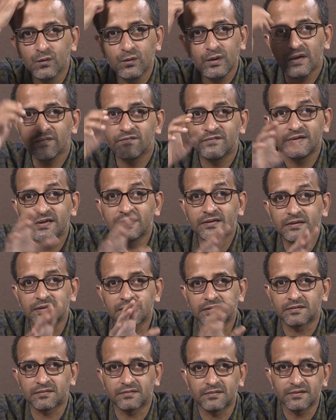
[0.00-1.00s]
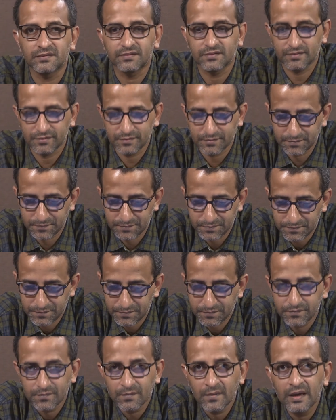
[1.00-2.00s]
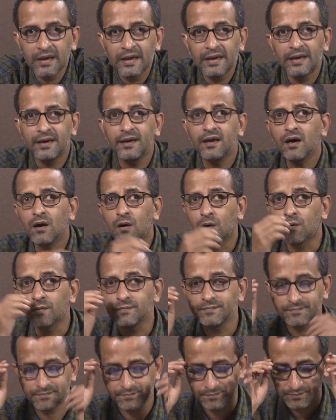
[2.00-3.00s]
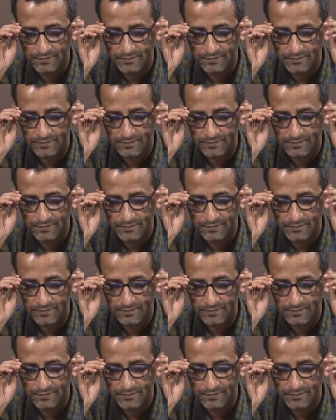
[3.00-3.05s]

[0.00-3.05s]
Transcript: We have discussed this. Now,